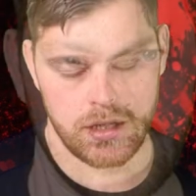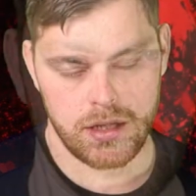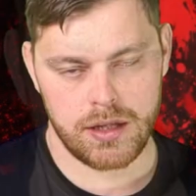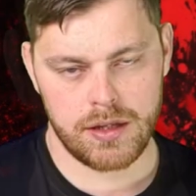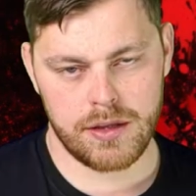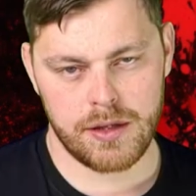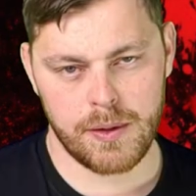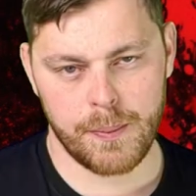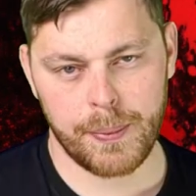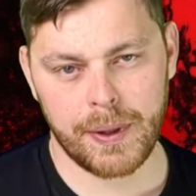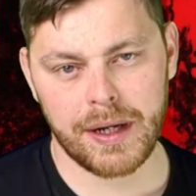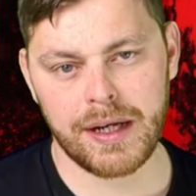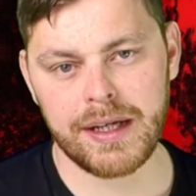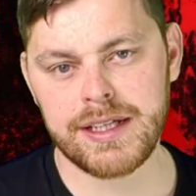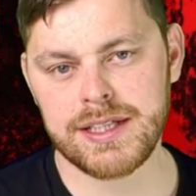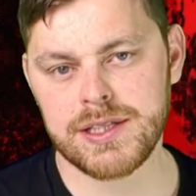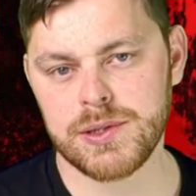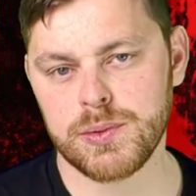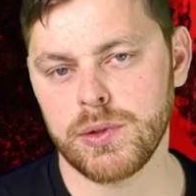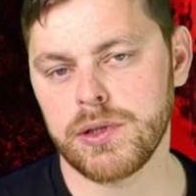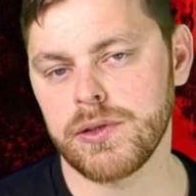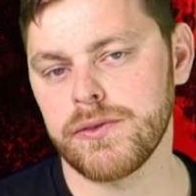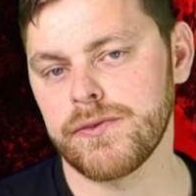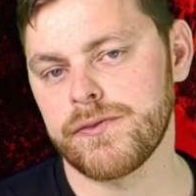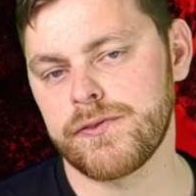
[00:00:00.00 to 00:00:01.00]
The police
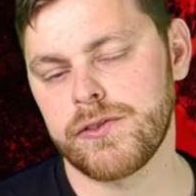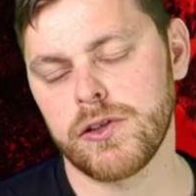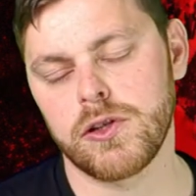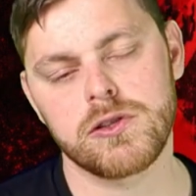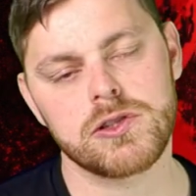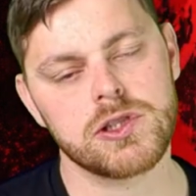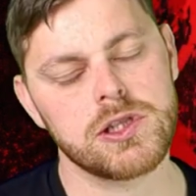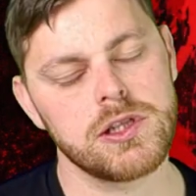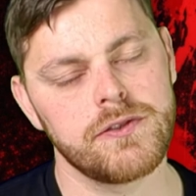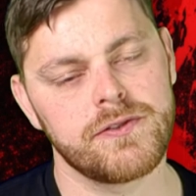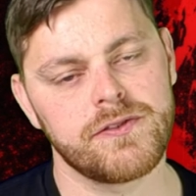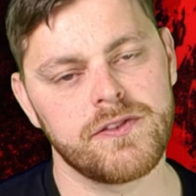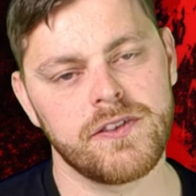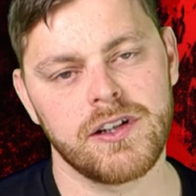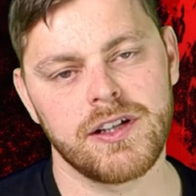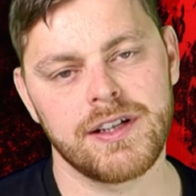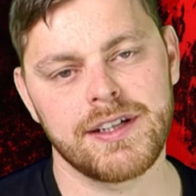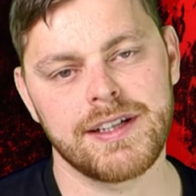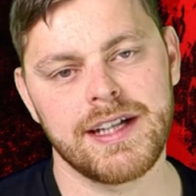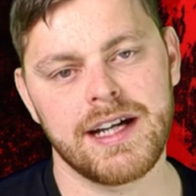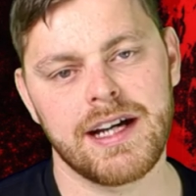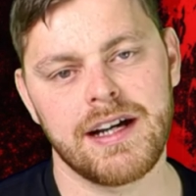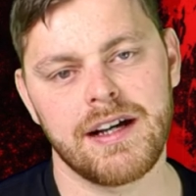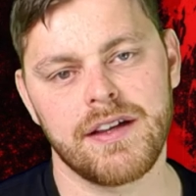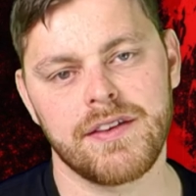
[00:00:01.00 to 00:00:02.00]
would unfortunately find
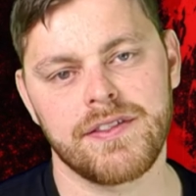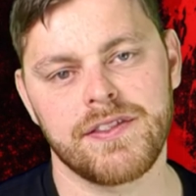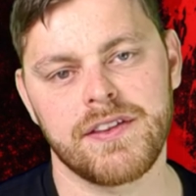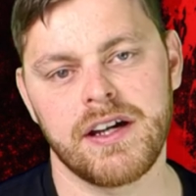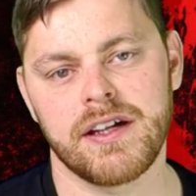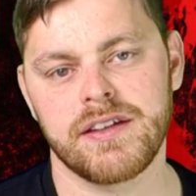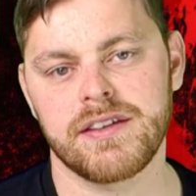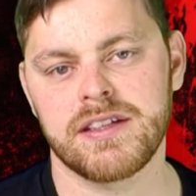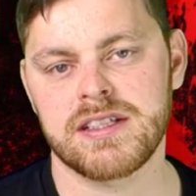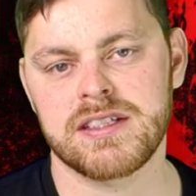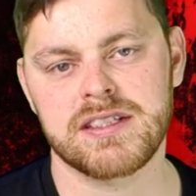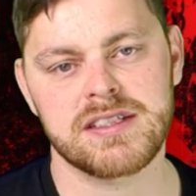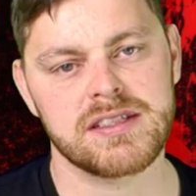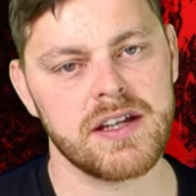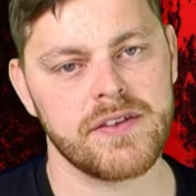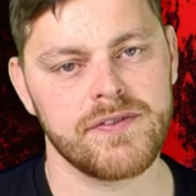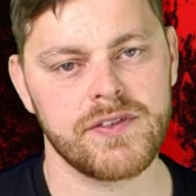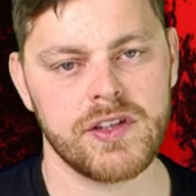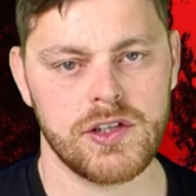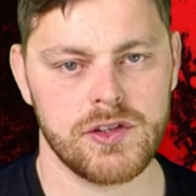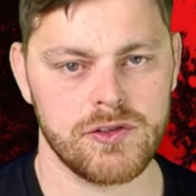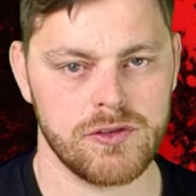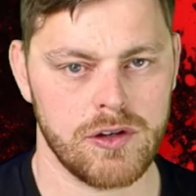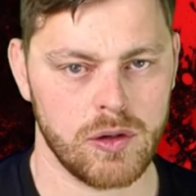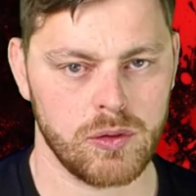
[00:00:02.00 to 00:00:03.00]
out that the
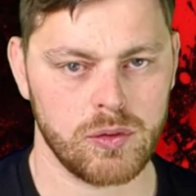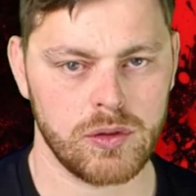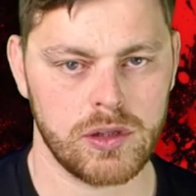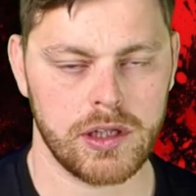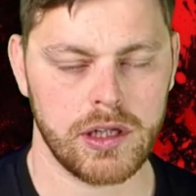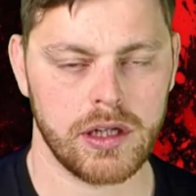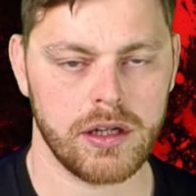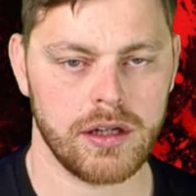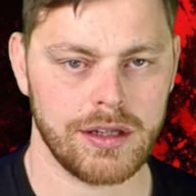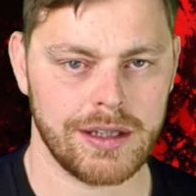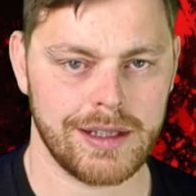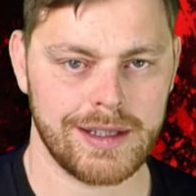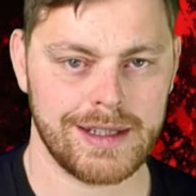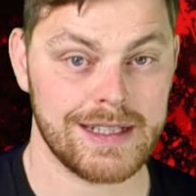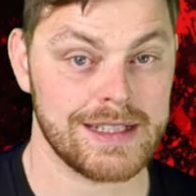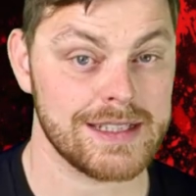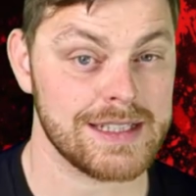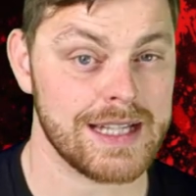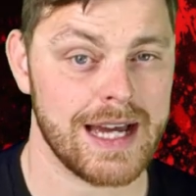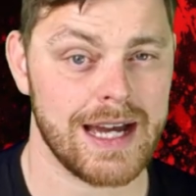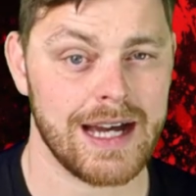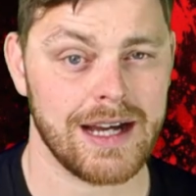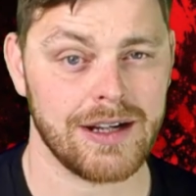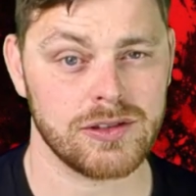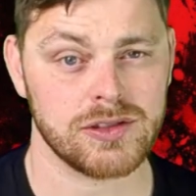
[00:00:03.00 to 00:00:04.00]
7-year-old girl in his
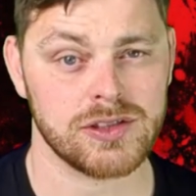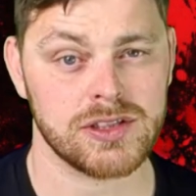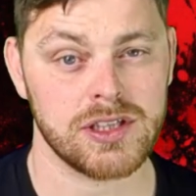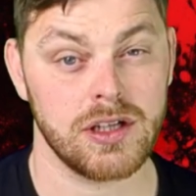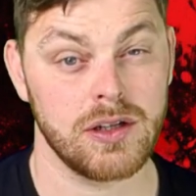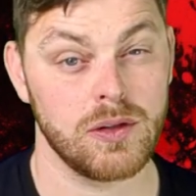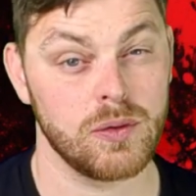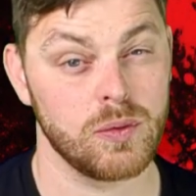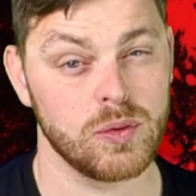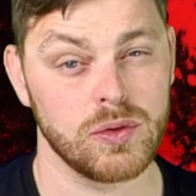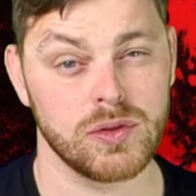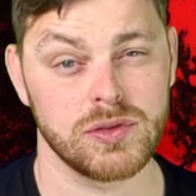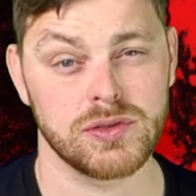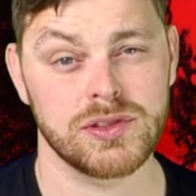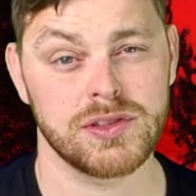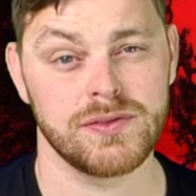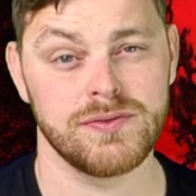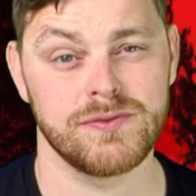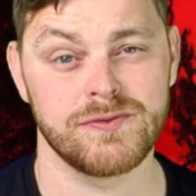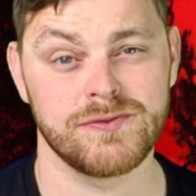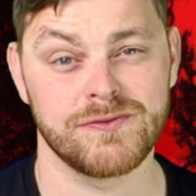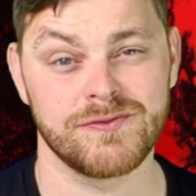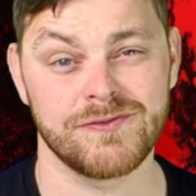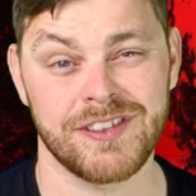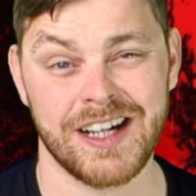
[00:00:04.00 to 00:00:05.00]
house was in
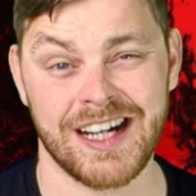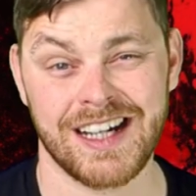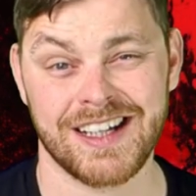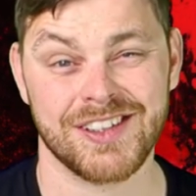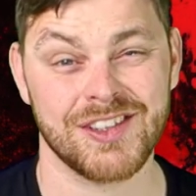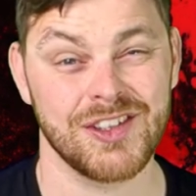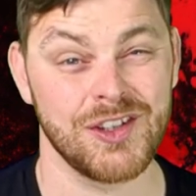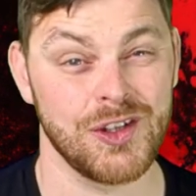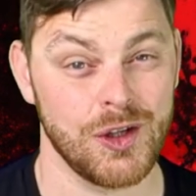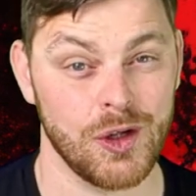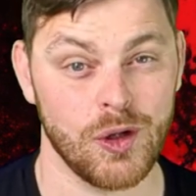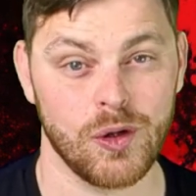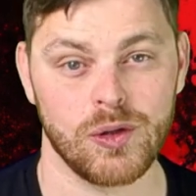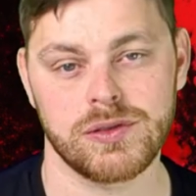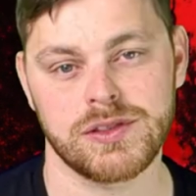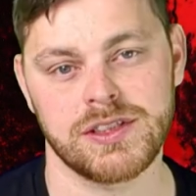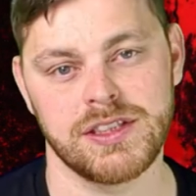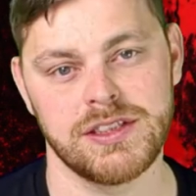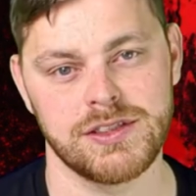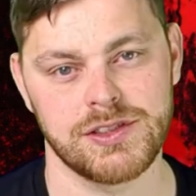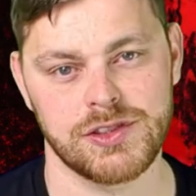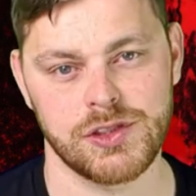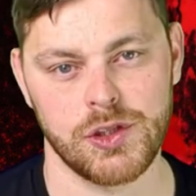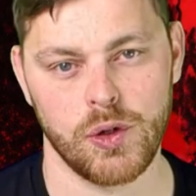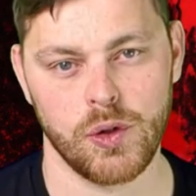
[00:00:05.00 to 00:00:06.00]
fact not
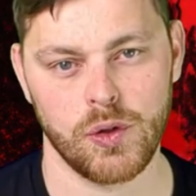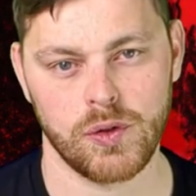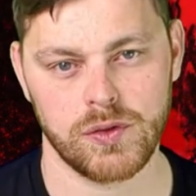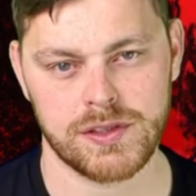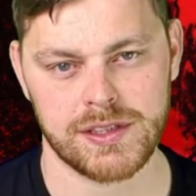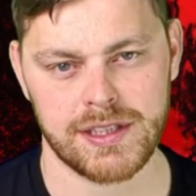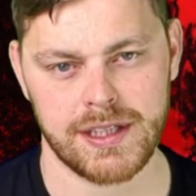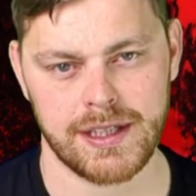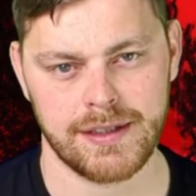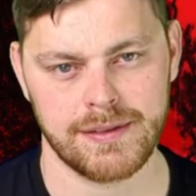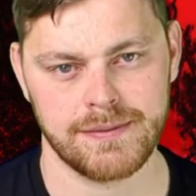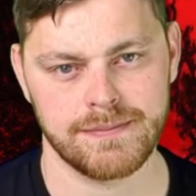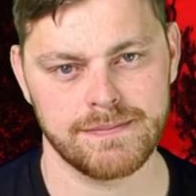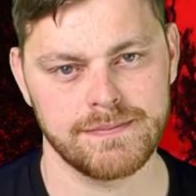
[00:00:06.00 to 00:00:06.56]
his daughter,